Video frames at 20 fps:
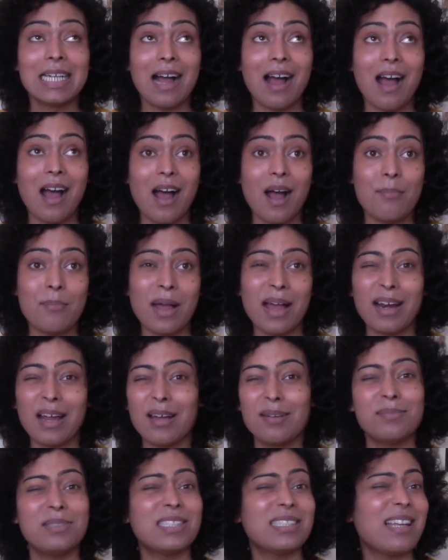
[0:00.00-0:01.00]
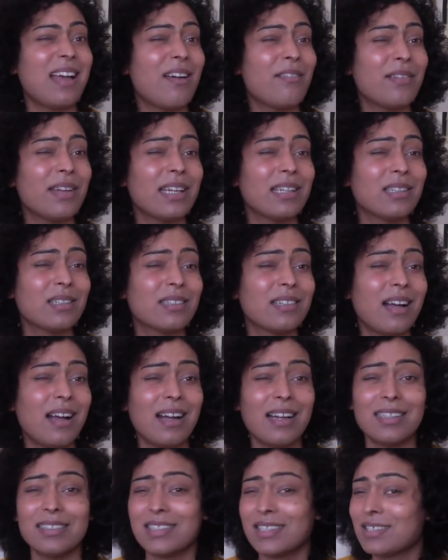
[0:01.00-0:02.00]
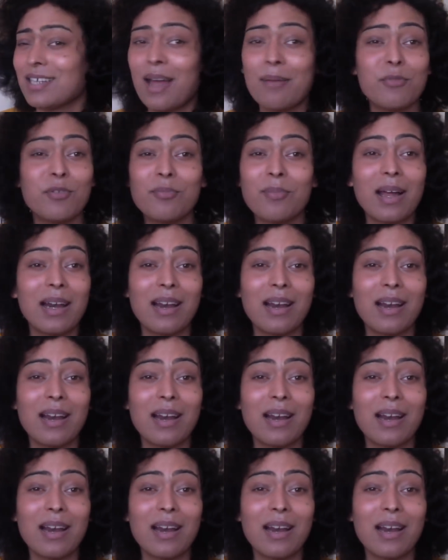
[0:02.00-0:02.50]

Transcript: And I'm just having the time of my